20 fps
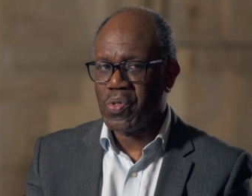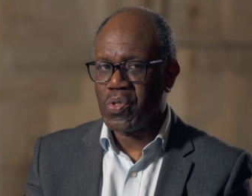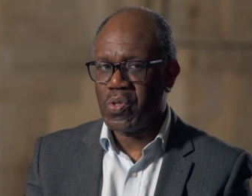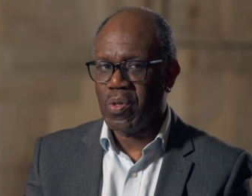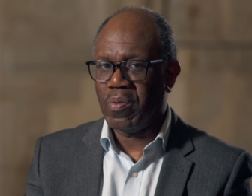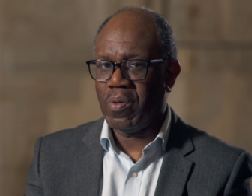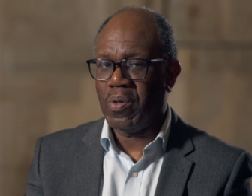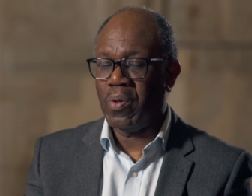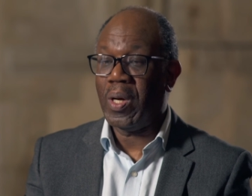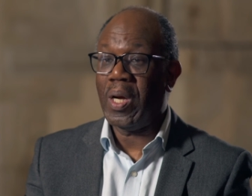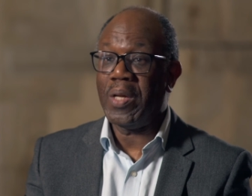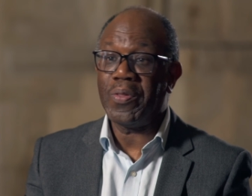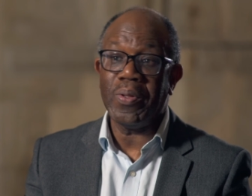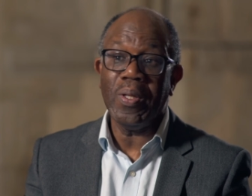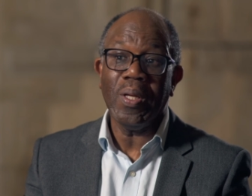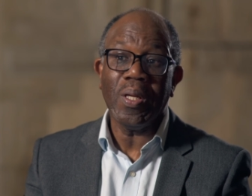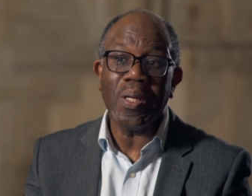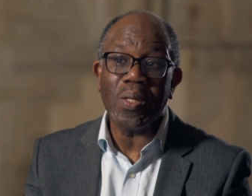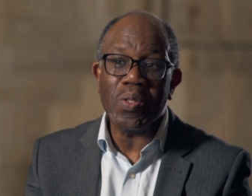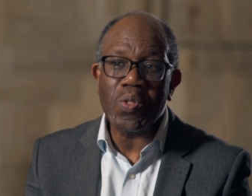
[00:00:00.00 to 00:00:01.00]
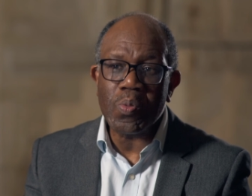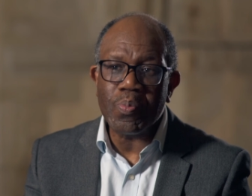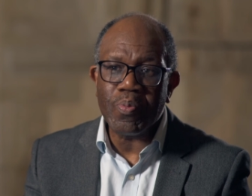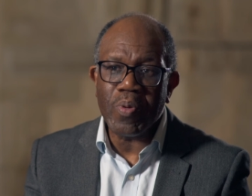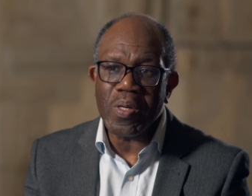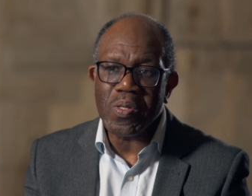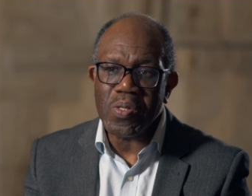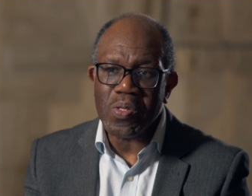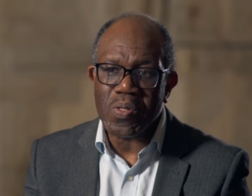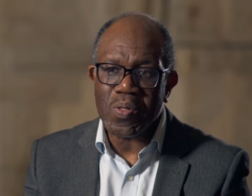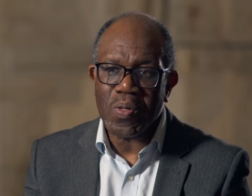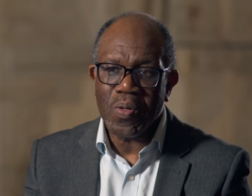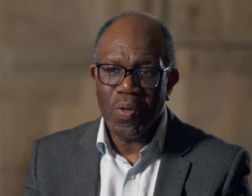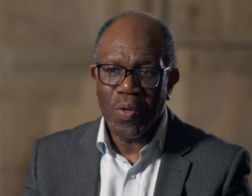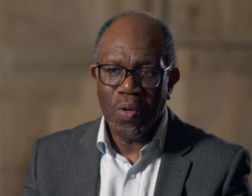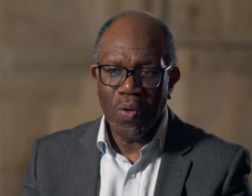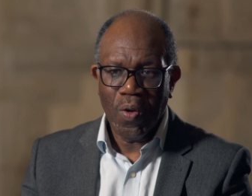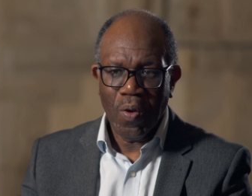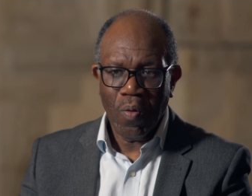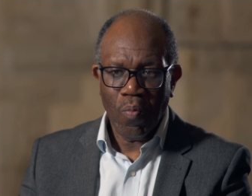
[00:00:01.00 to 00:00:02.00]
sorrow, I think, expressed
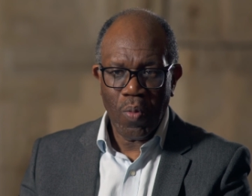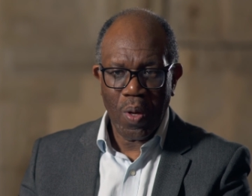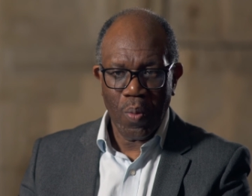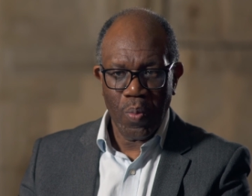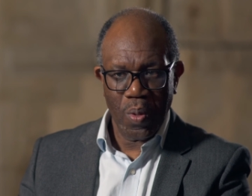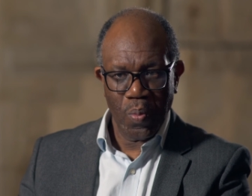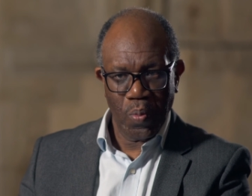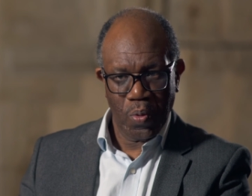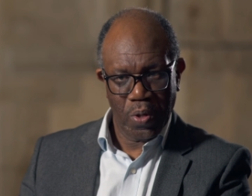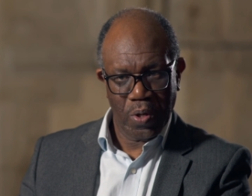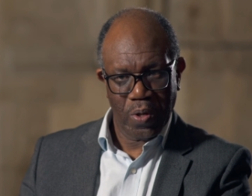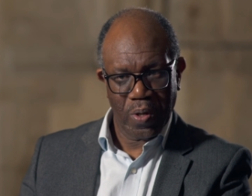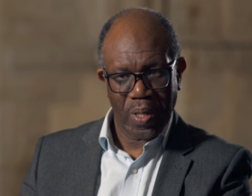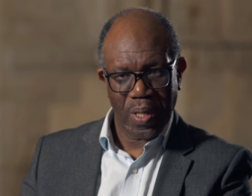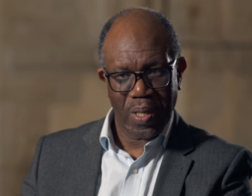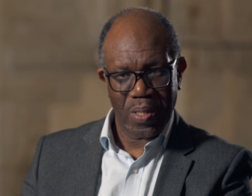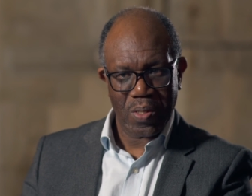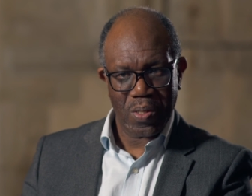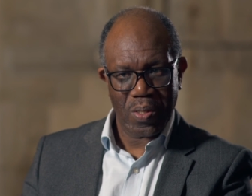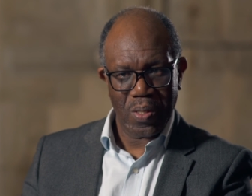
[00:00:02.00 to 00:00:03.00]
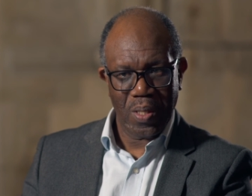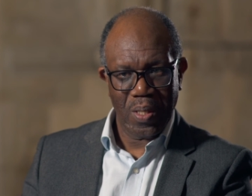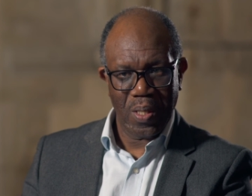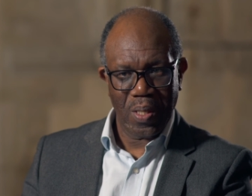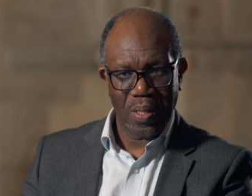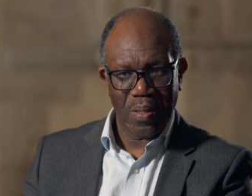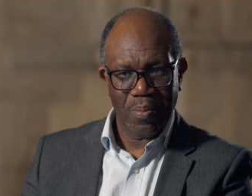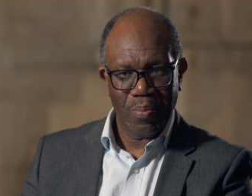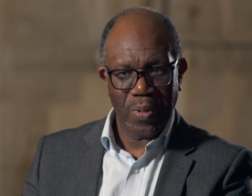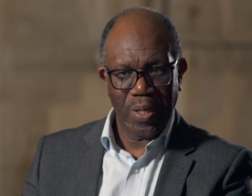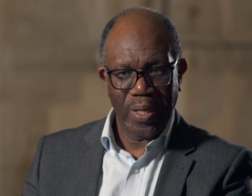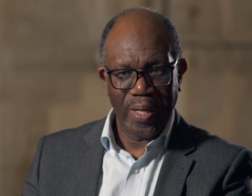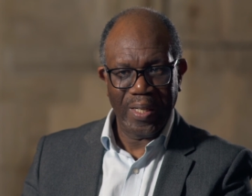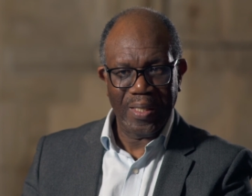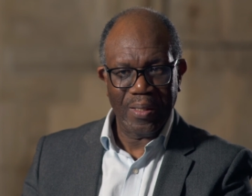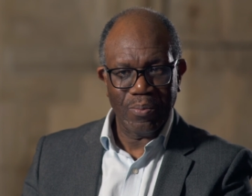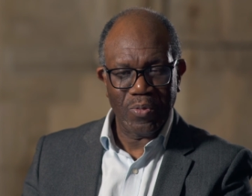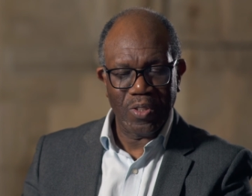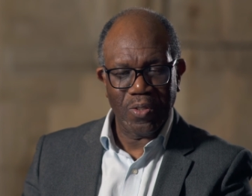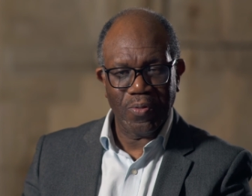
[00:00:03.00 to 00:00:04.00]
where we were as the
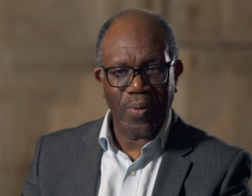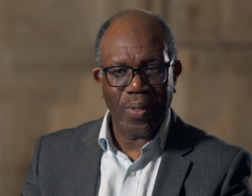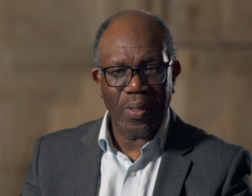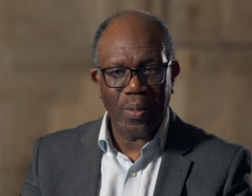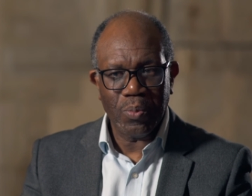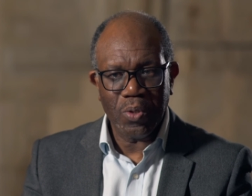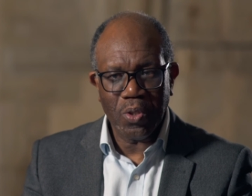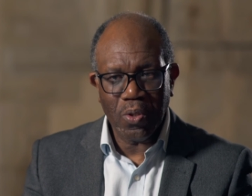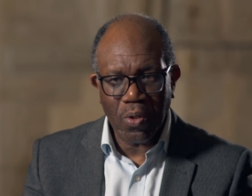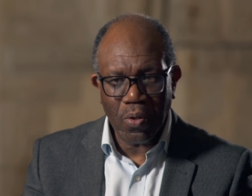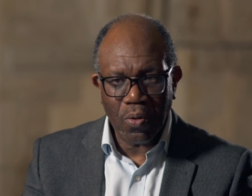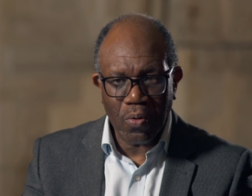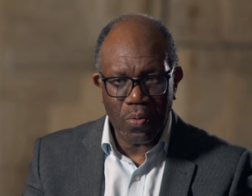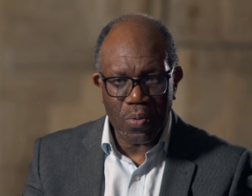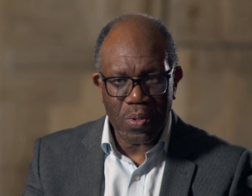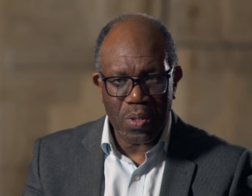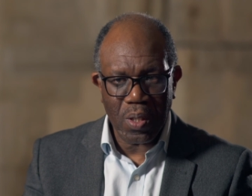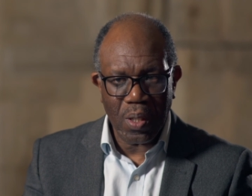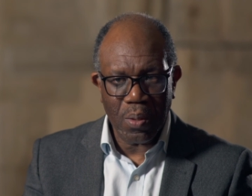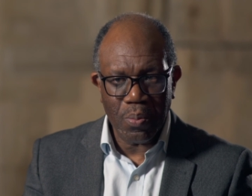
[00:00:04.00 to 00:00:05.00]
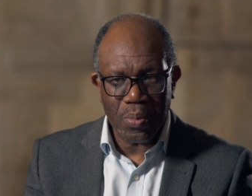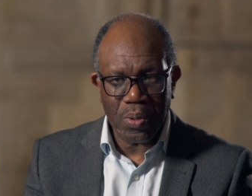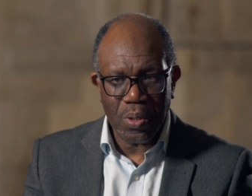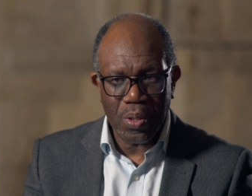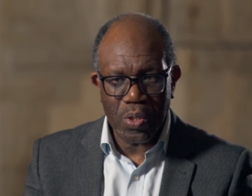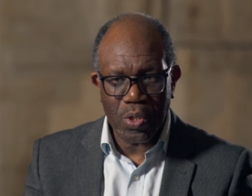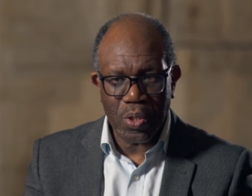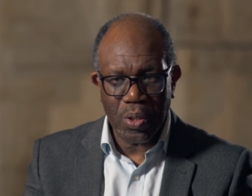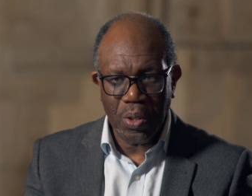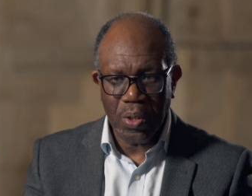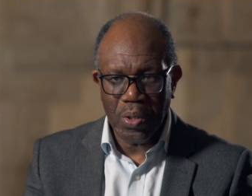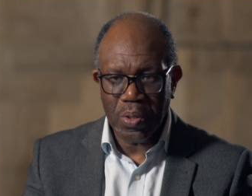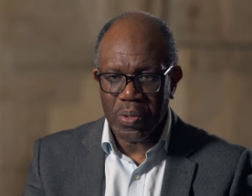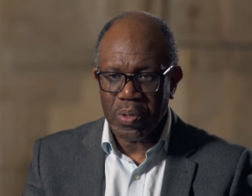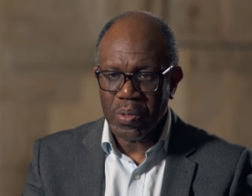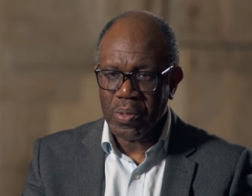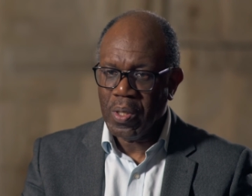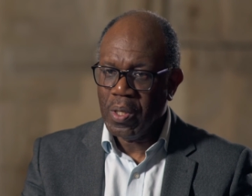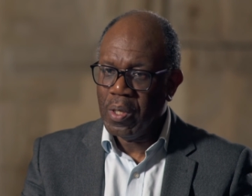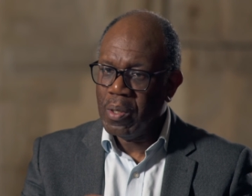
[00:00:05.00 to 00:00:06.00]
Millennium Development Goals, the
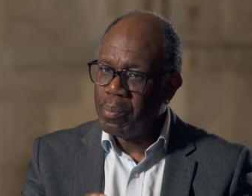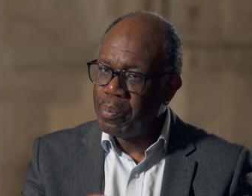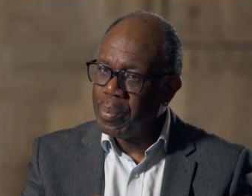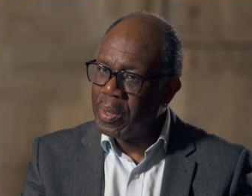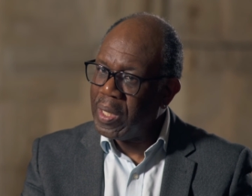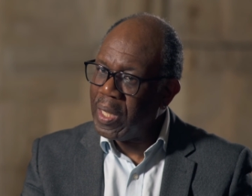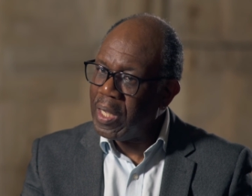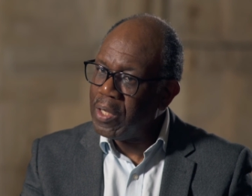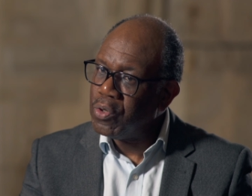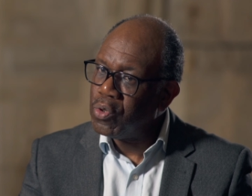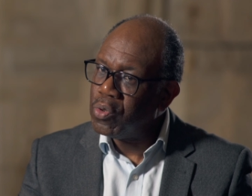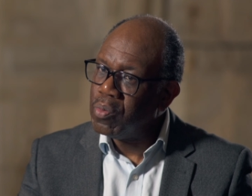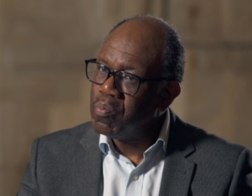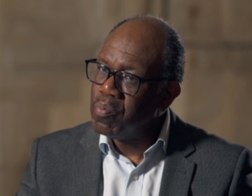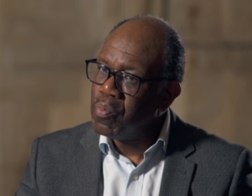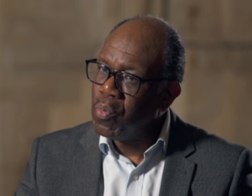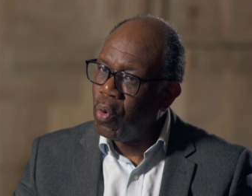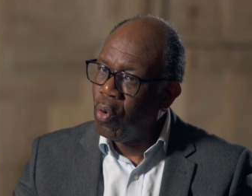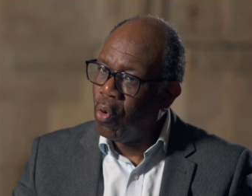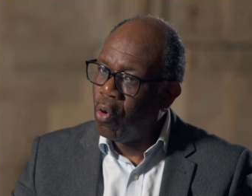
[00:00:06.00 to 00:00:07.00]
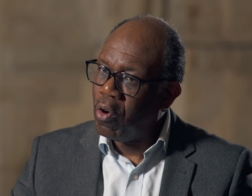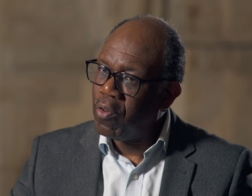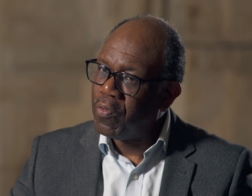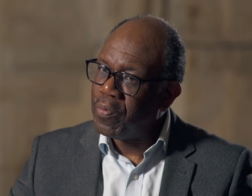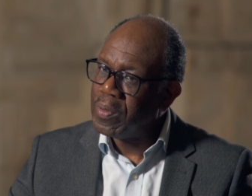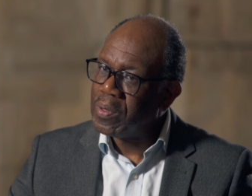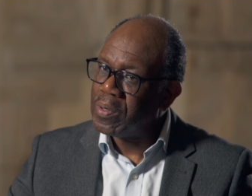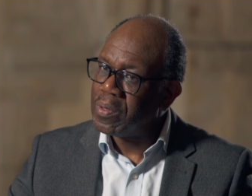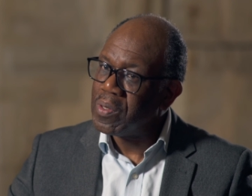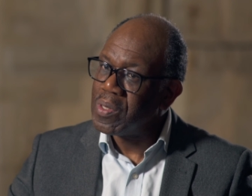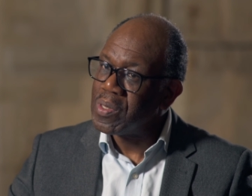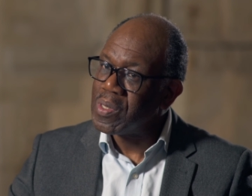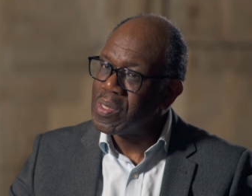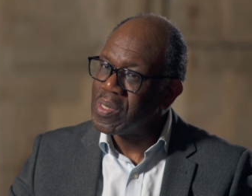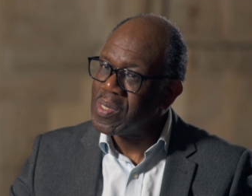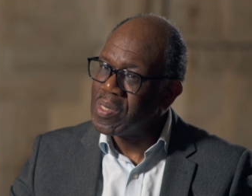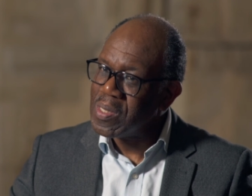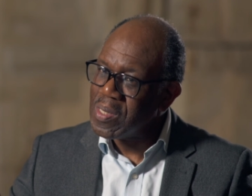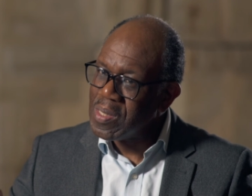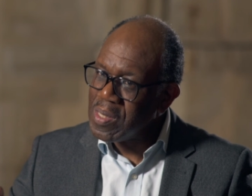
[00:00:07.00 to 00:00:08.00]
MDGs, began to morph into the
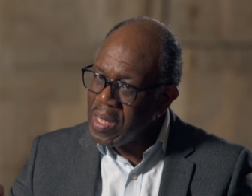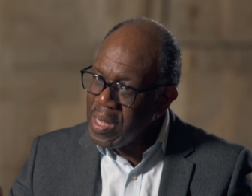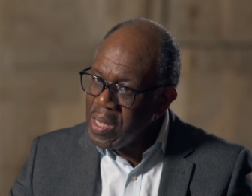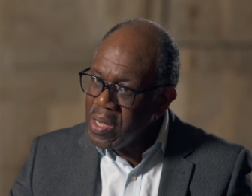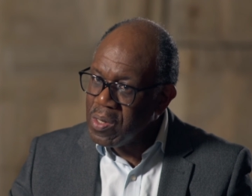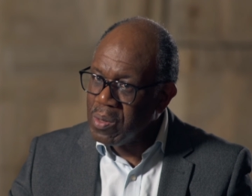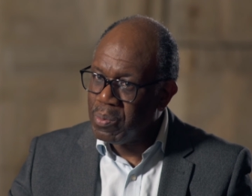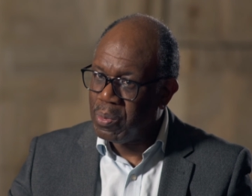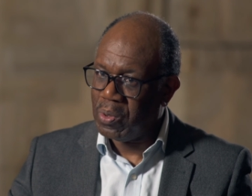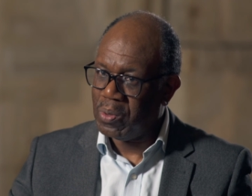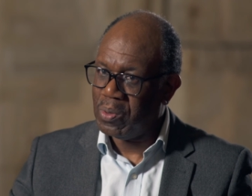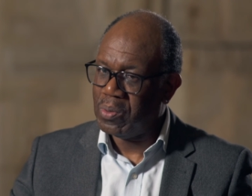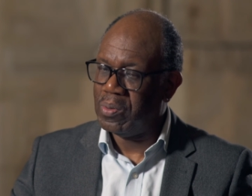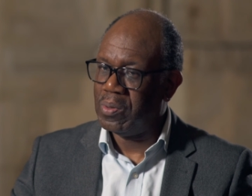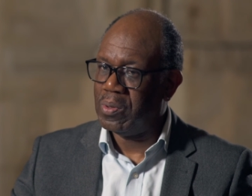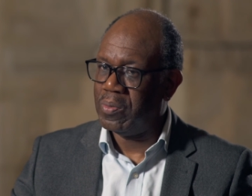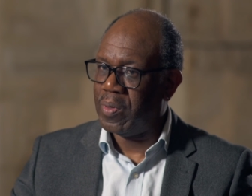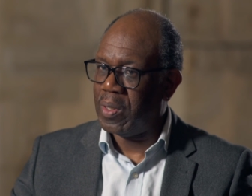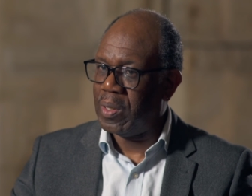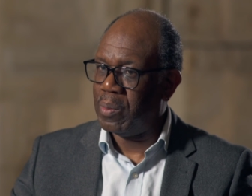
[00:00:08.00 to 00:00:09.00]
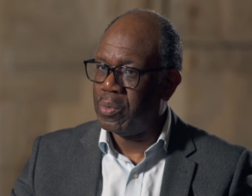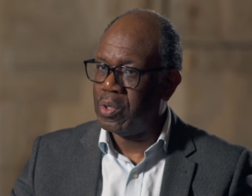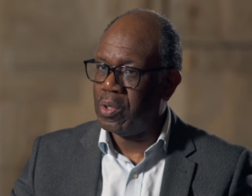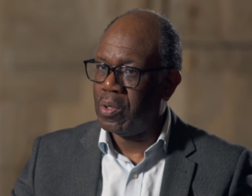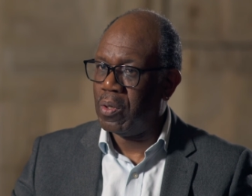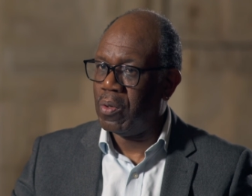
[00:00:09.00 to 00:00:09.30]
Sustainable Development